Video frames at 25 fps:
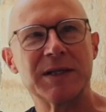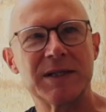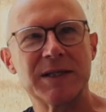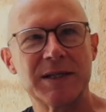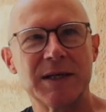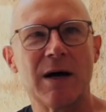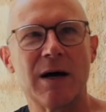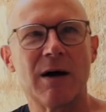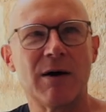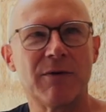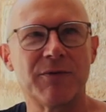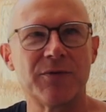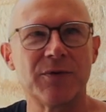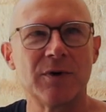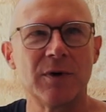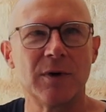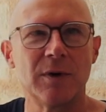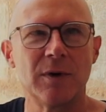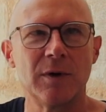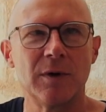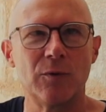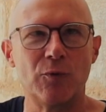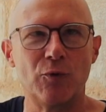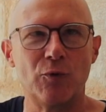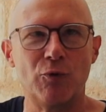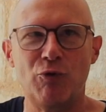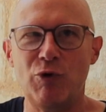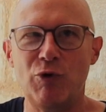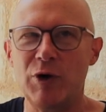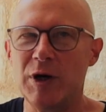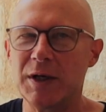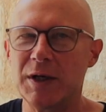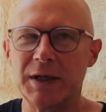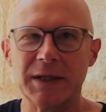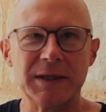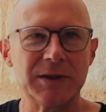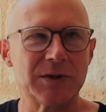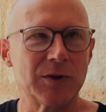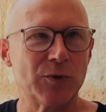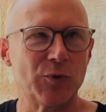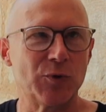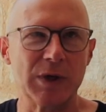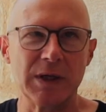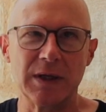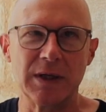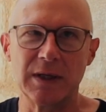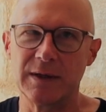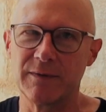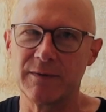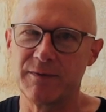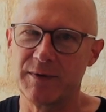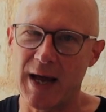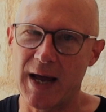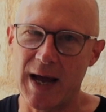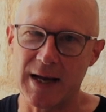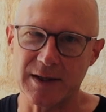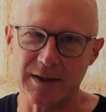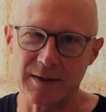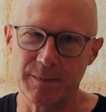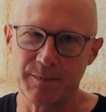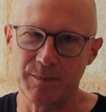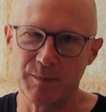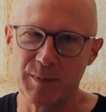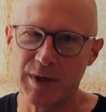self really to relive that.